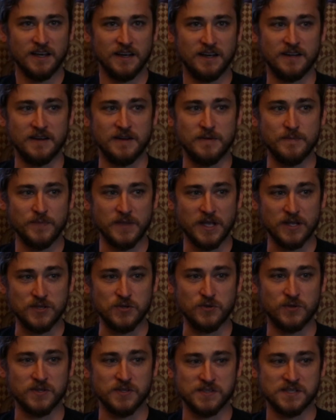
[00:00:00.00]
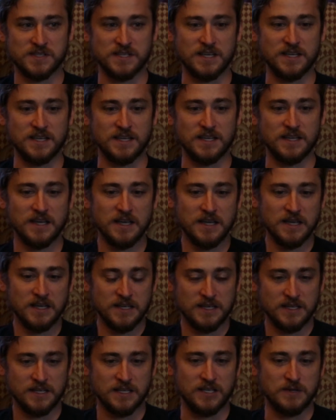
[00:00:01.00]
um, and you can see
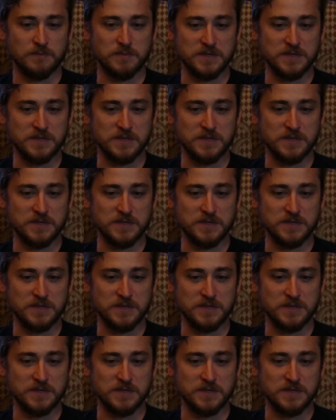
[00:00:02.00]
he